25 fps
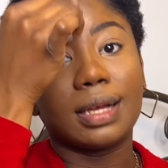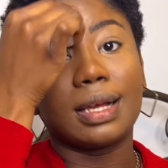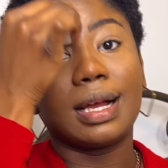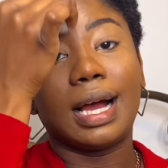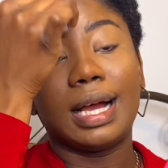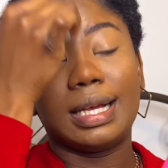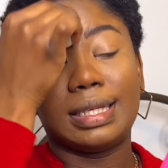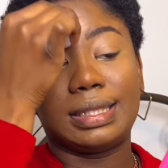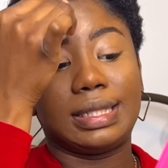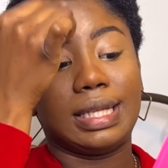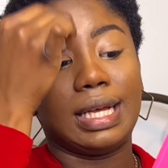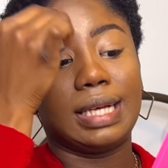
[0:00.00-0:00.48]

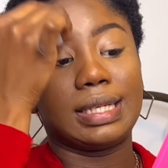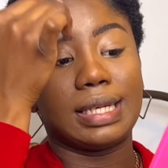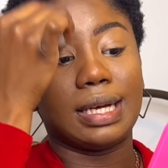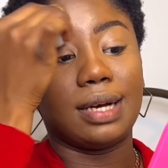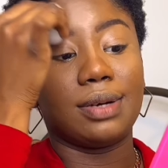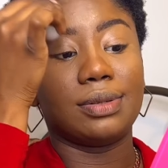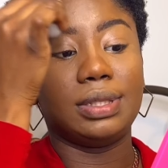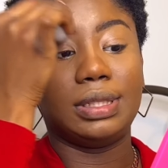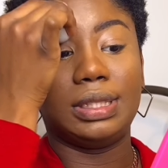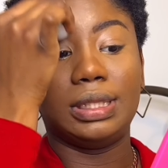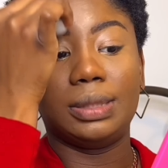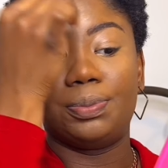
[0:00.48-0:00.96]
guys. That's how
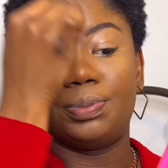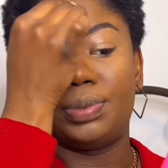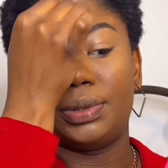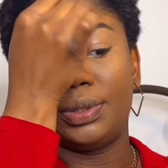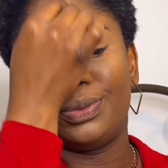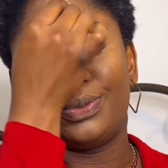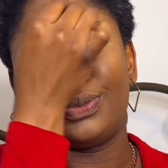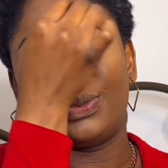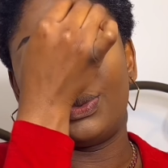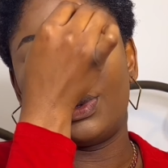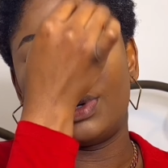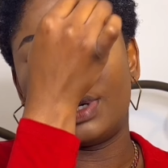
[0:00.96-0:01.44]
deep it
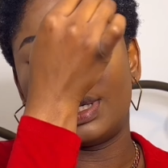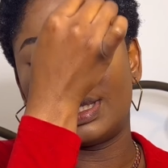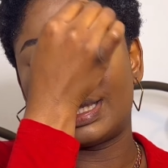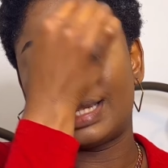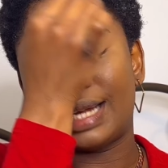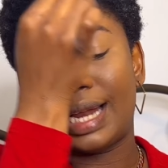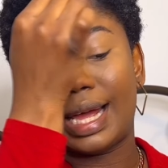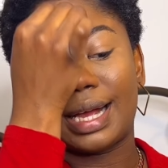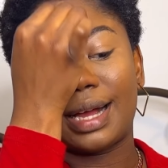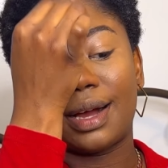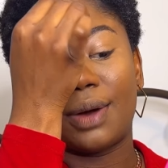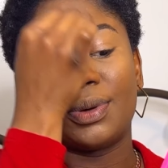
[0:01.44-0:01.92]
was.
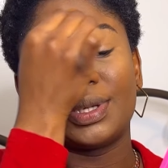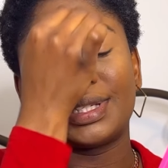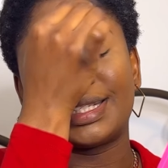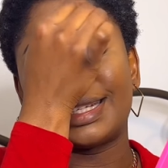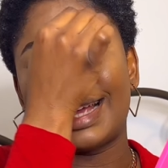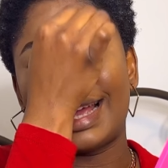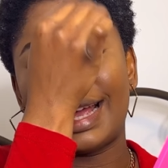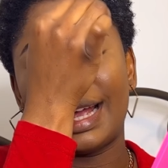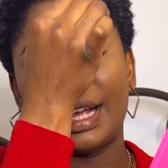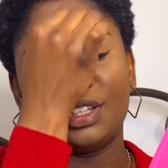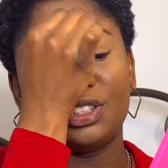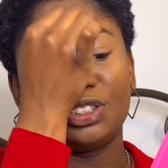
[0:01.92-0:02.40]
Like I was
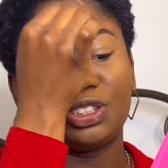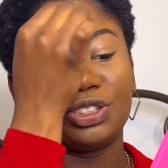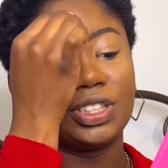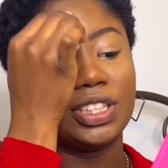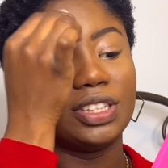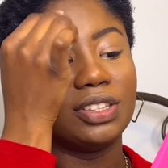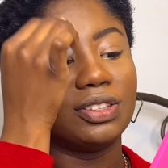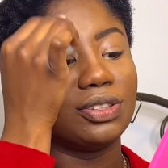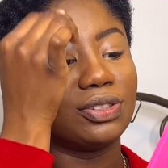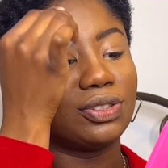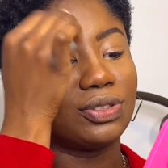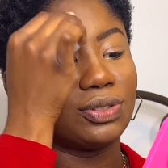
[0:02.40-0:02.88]
entering
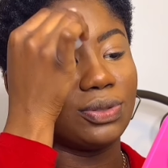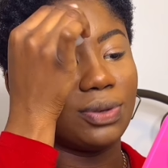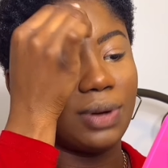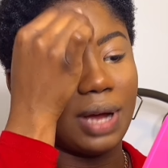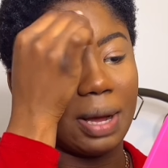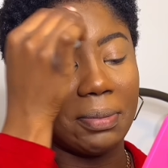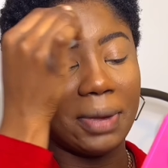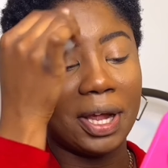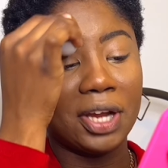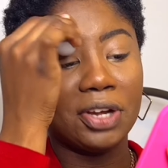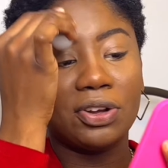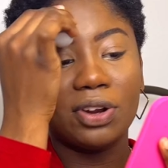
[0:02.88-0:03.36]
the snow, and
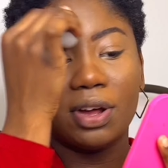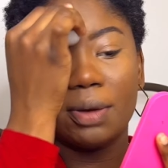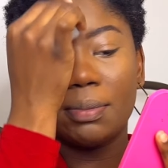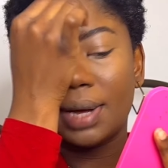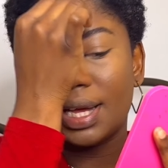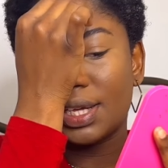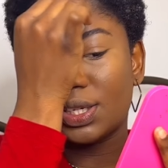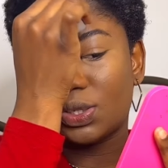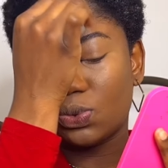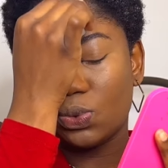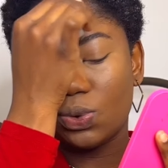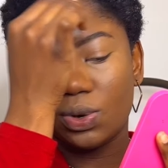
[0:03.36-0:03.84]
my
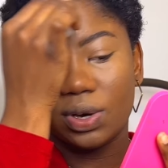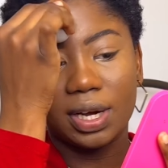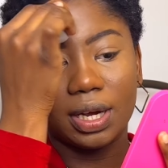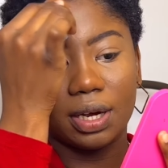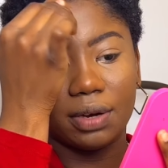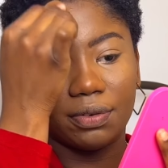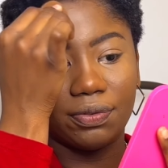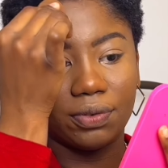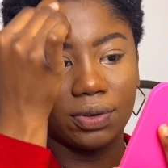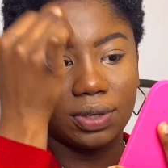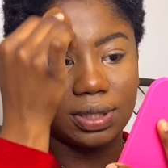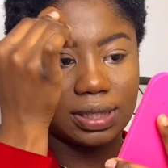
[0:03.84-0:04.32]
dumbass wore Air
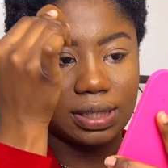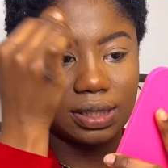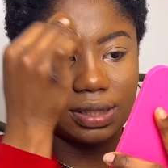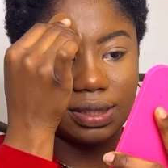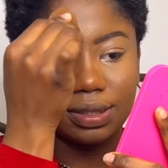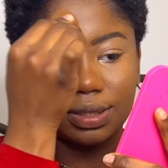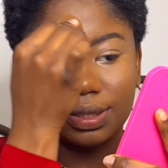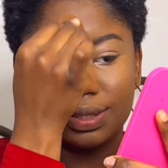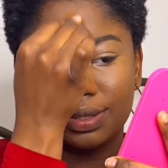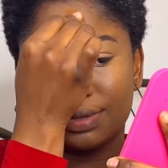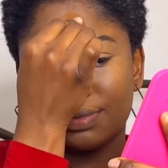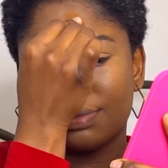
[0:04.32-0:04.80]

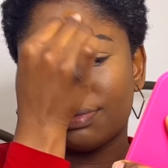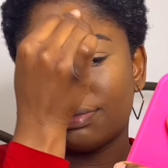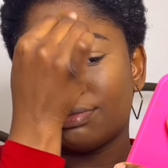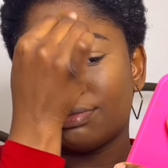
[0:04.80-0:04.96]
Forces.